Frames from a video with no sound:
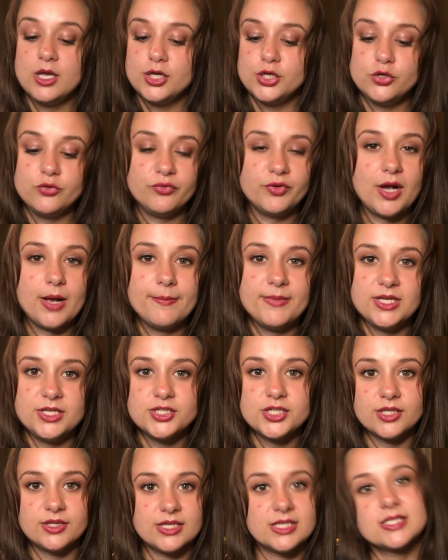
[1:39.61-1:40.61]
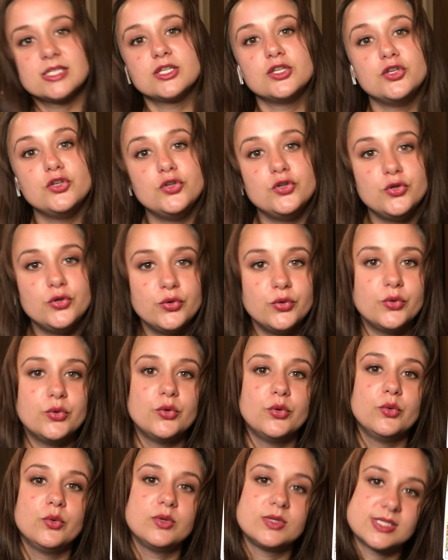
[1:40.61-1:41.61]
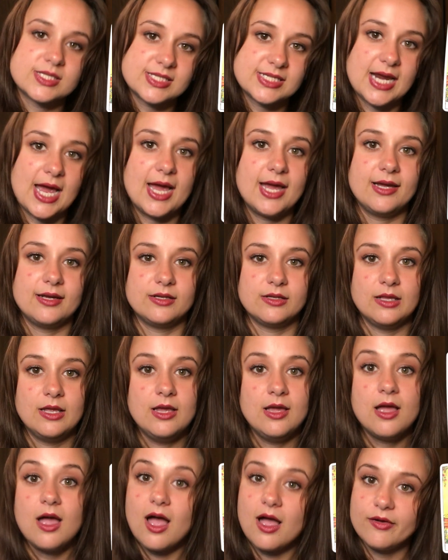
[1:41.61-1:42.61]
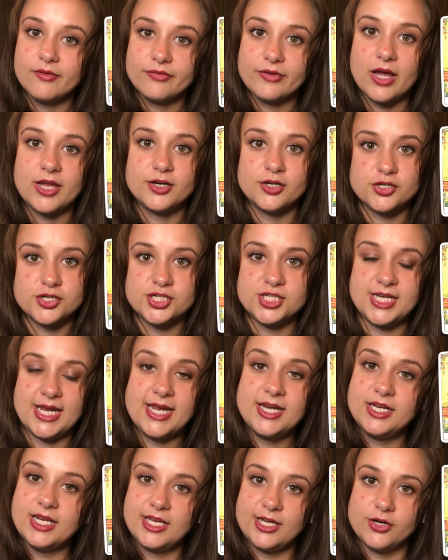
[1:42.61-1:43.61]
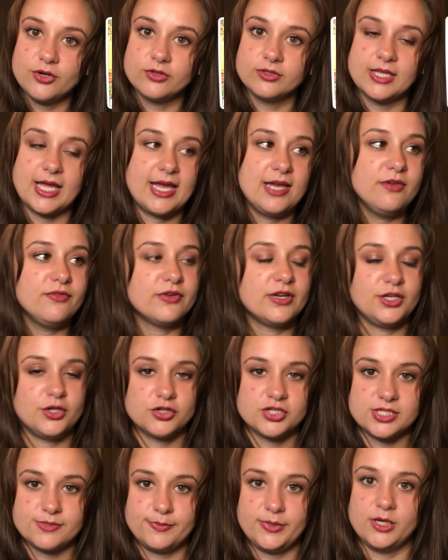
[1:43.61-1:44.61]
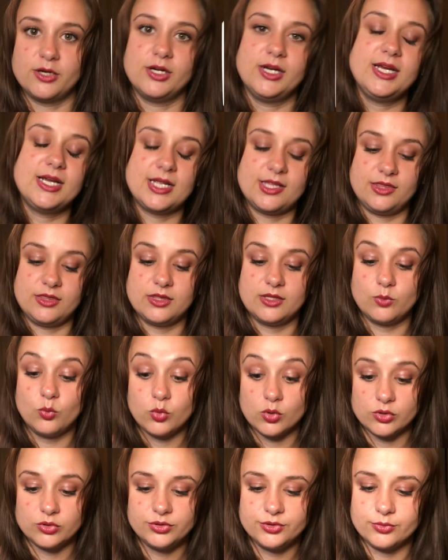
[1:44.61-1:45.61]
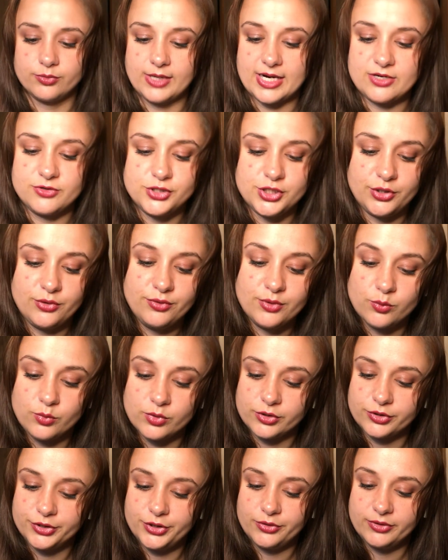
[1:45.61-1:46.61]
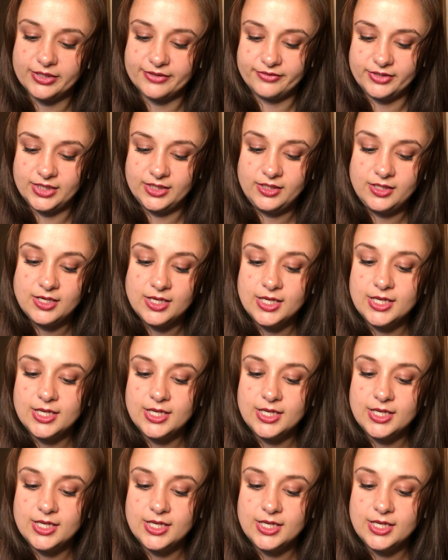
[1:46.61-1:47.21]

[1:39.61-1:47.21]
You've come into this new style of understanding your life and your spirit, and the world around you, the world you live in,